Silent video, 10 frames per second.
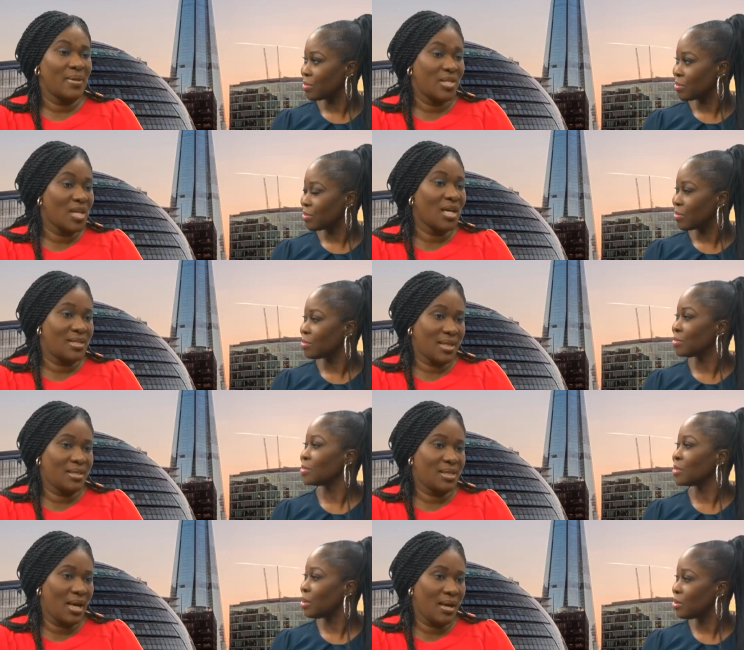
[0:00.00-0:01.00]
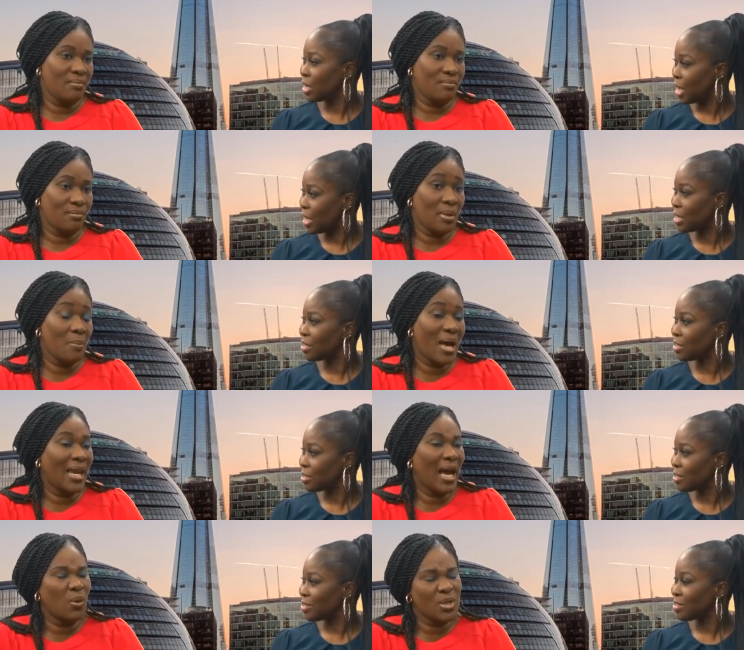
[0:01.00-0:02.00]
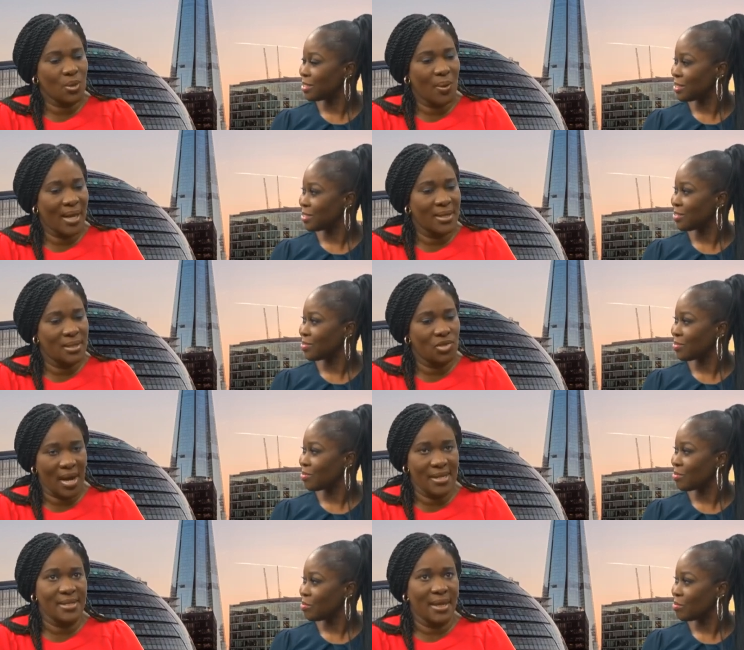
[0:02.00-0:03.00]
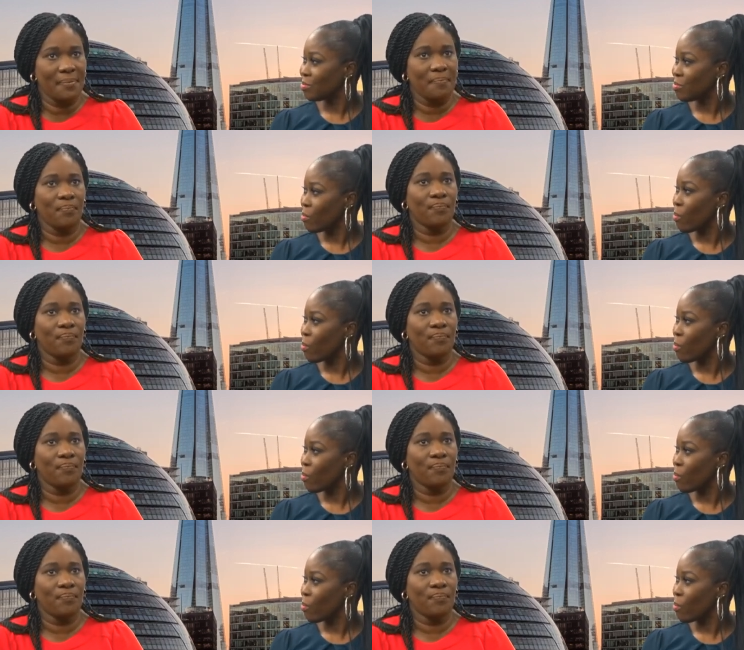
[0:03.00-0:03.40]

Speaker 1: started. Um, okay. Um, and I also had dry skin.